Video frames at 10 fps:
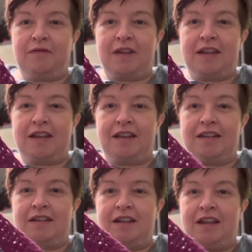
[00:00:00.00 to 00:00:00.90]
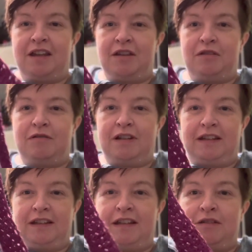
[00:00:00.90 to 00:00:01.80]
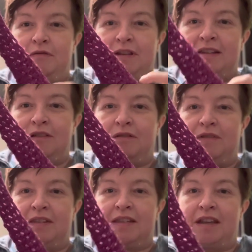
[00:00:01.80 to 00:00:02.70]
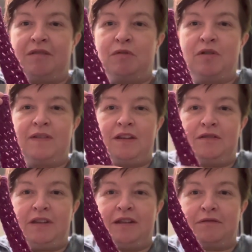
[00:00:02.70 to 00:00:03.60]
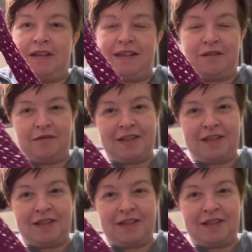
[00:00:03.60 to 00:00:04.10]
and you're increasing on this side more than you're decreasing on